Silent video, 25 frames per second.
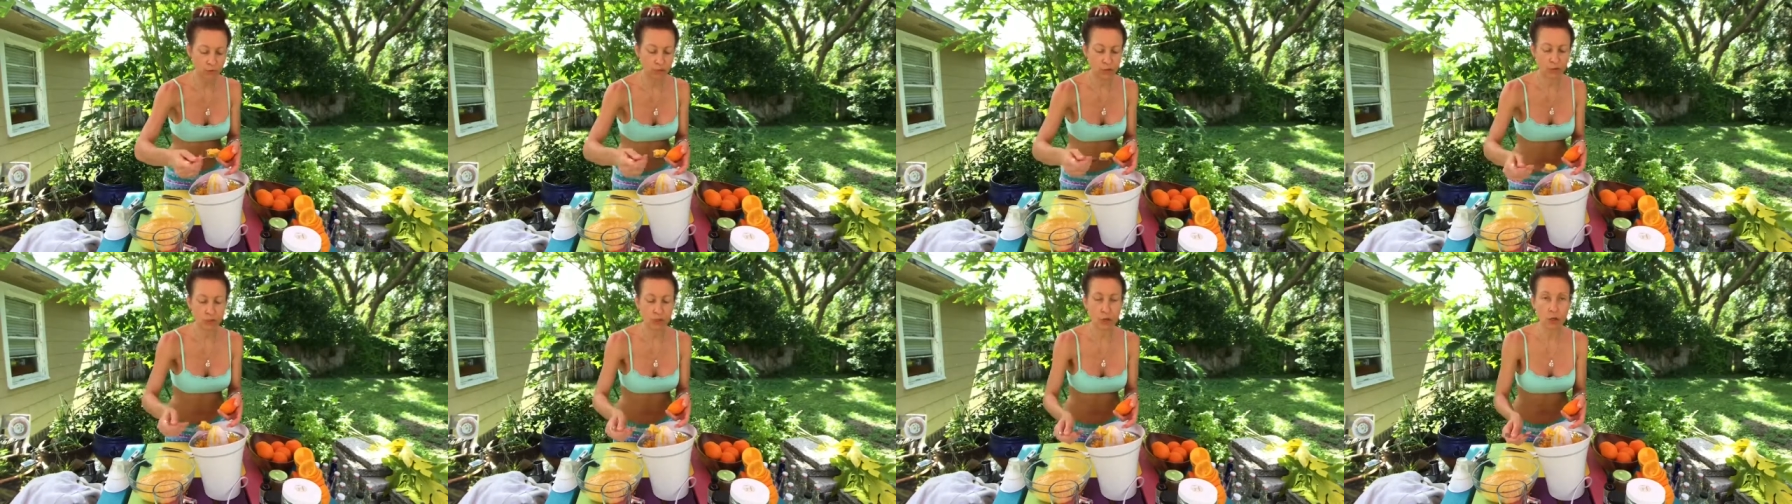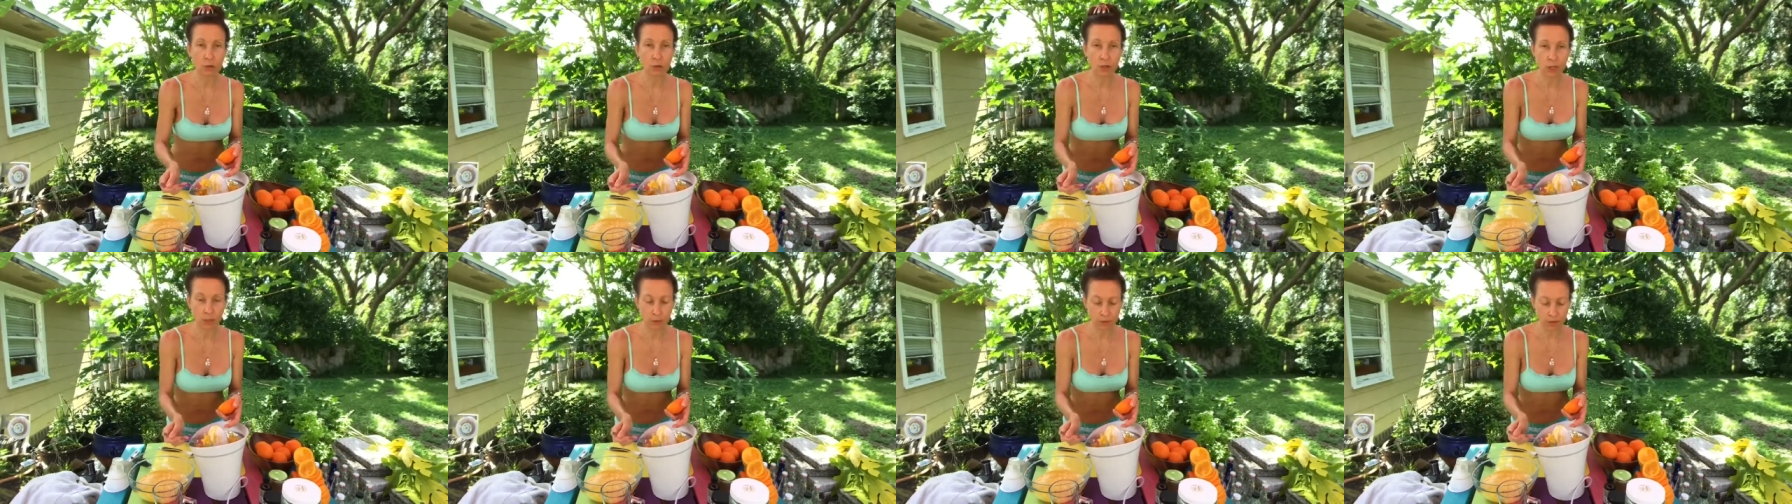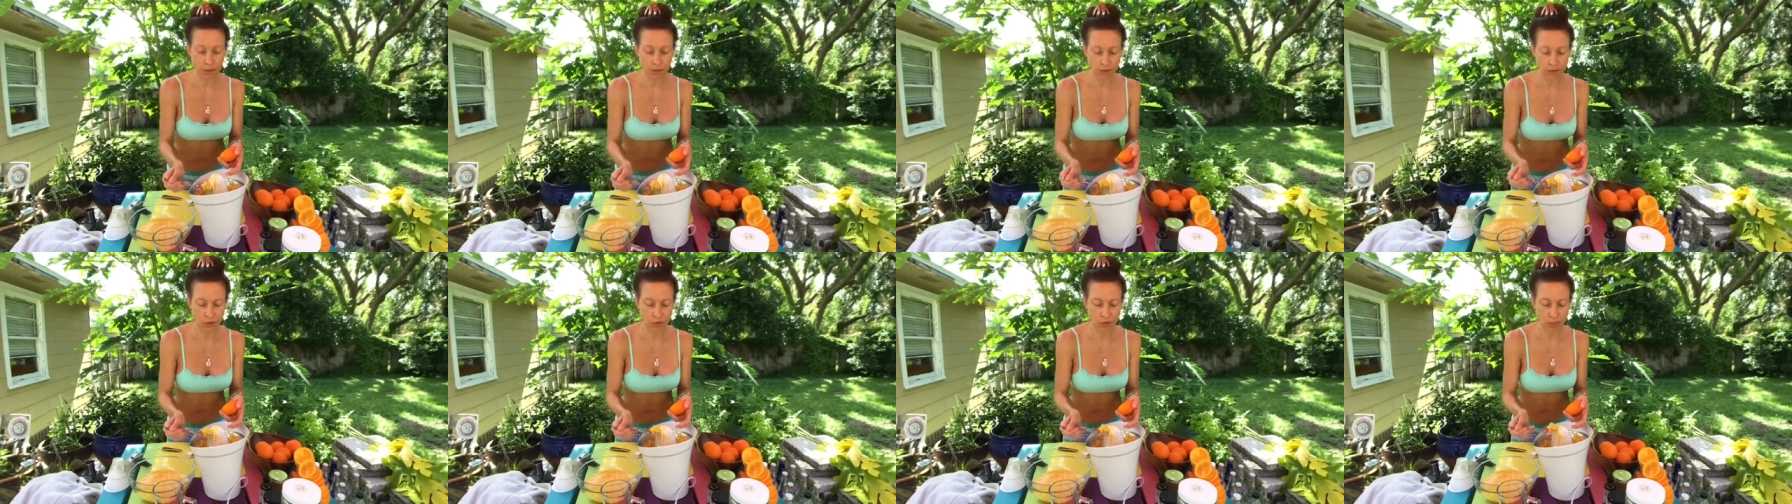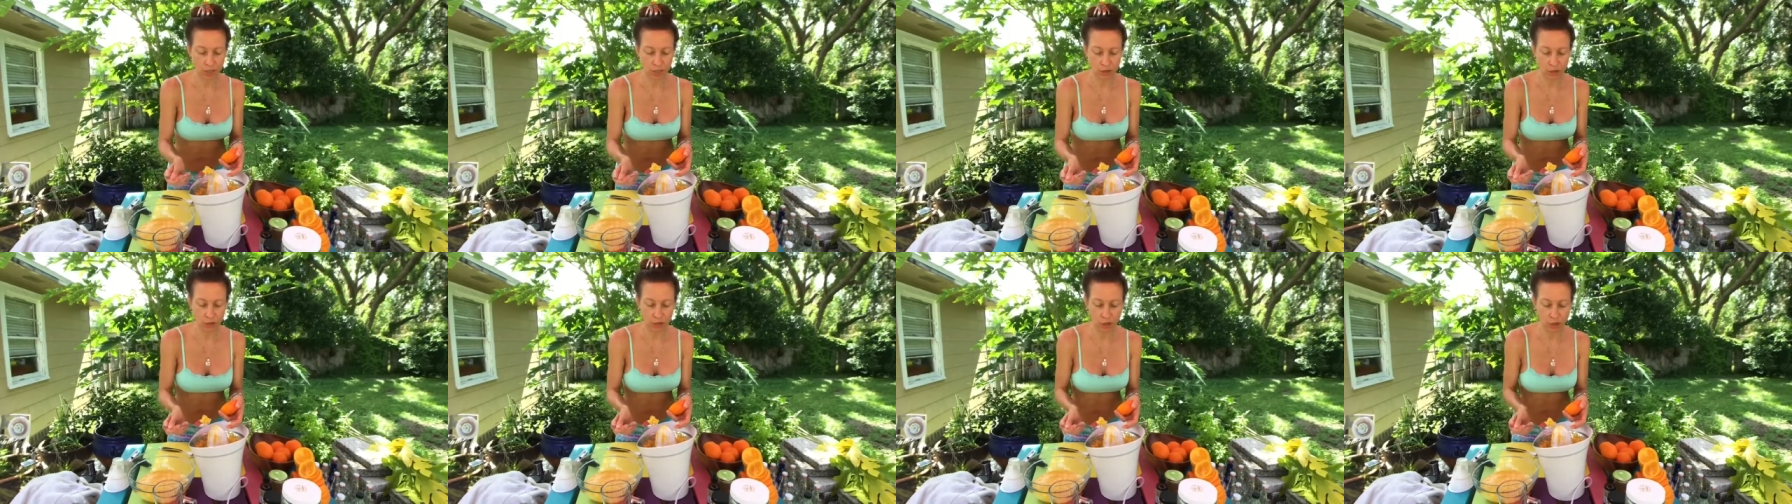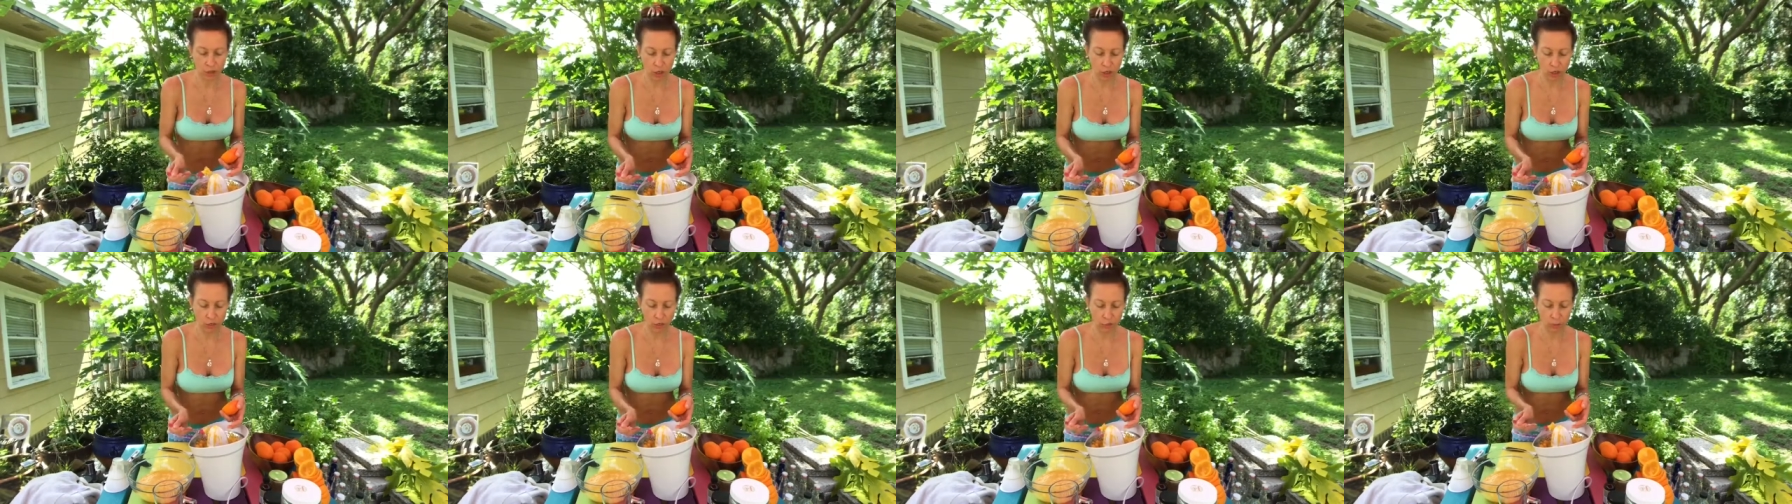you know that shares their
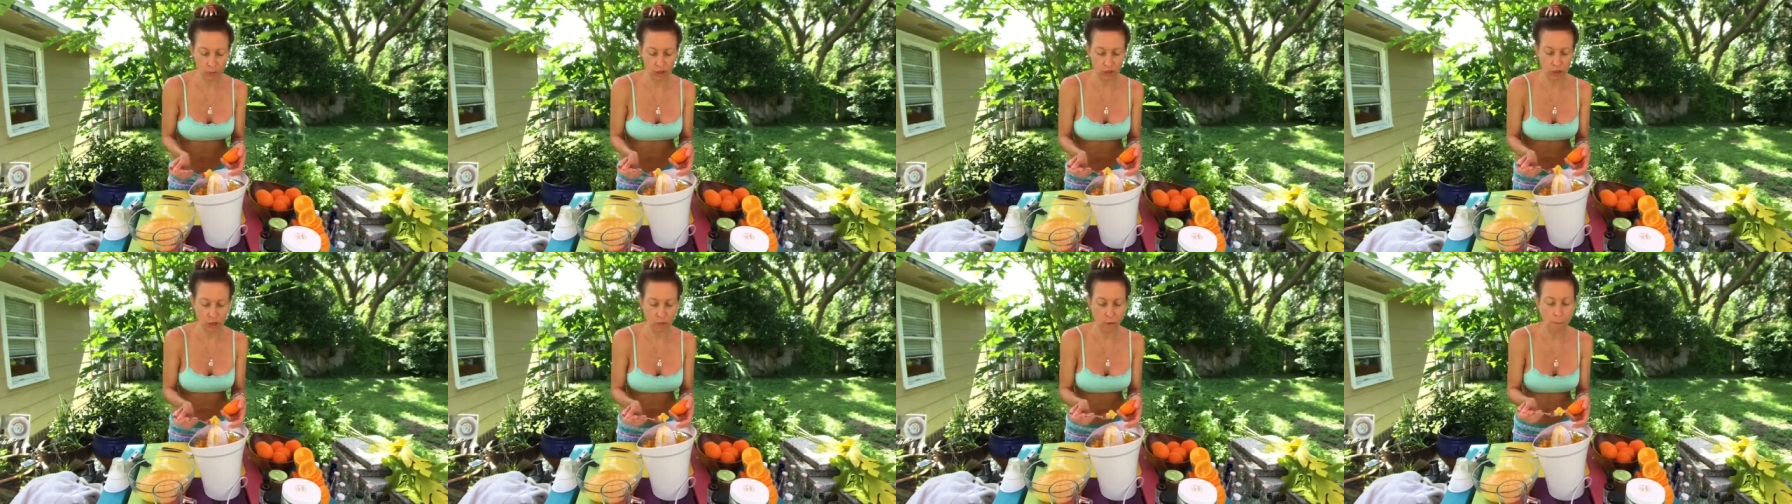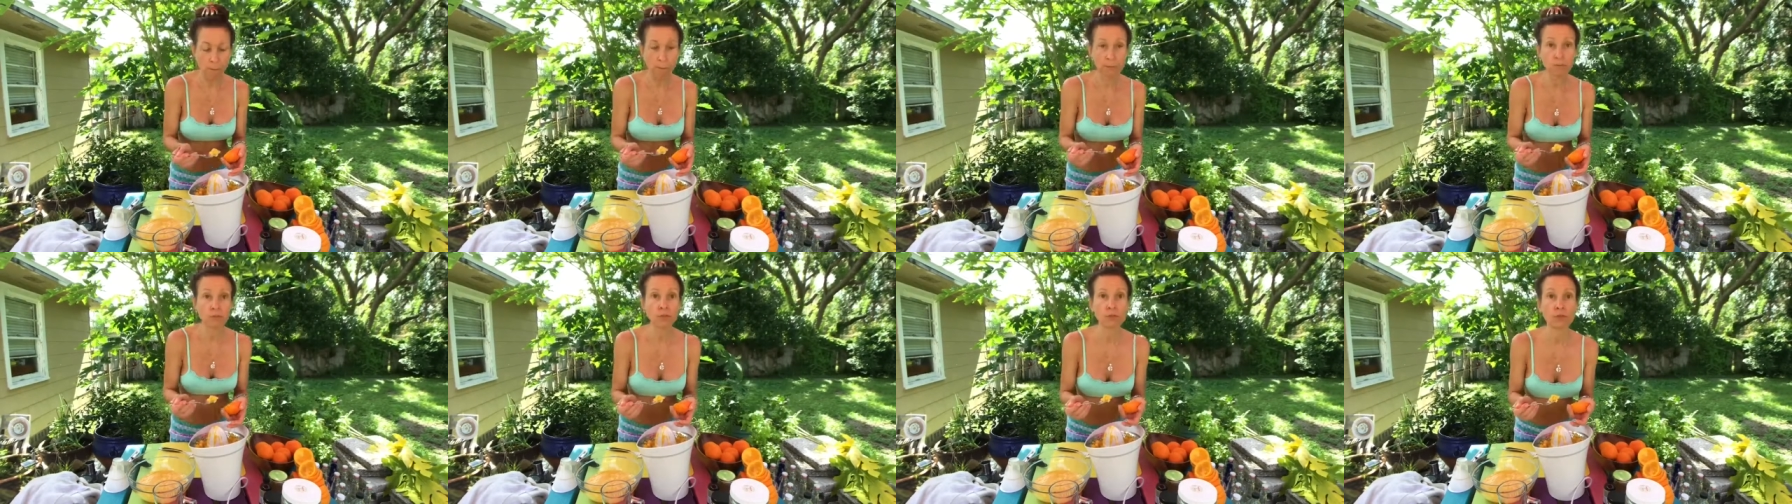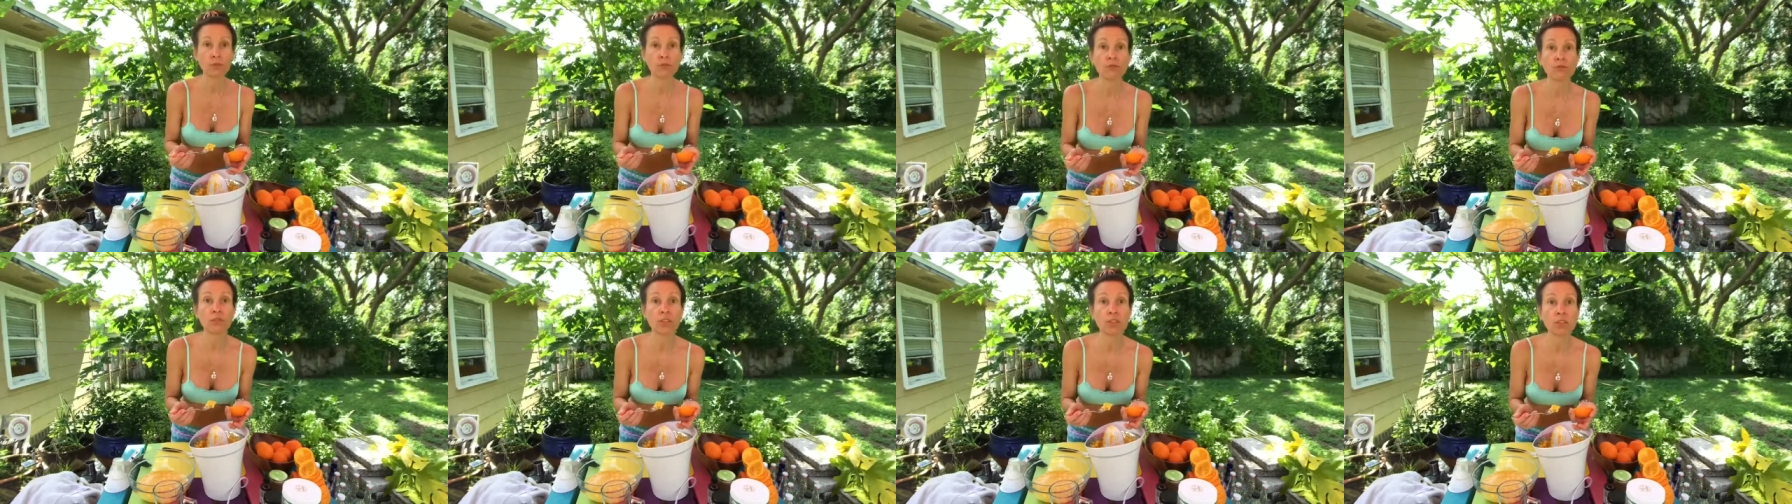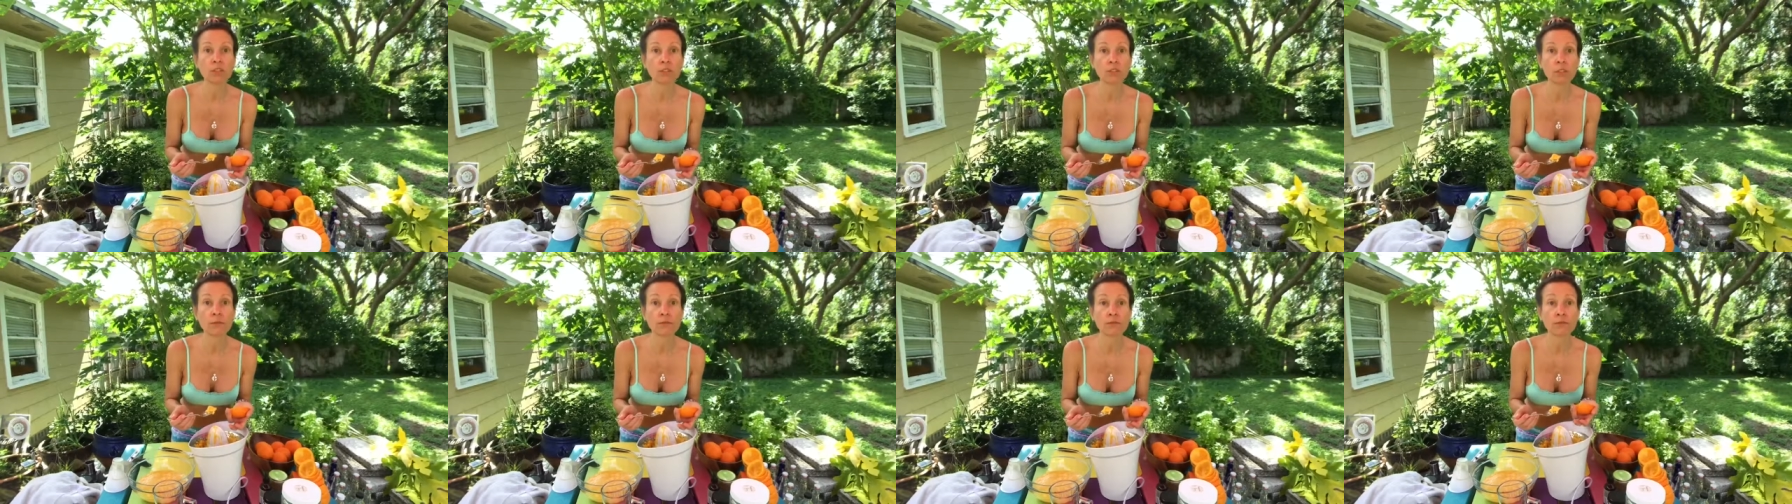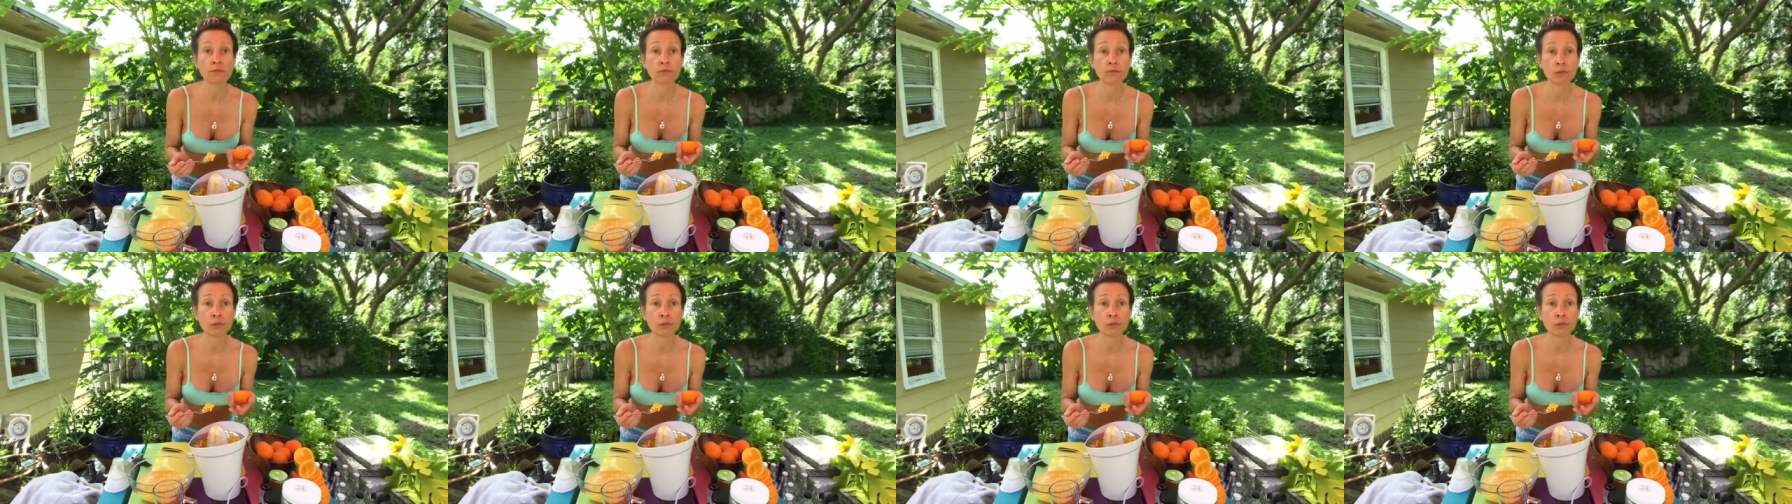garden with you, you feel the,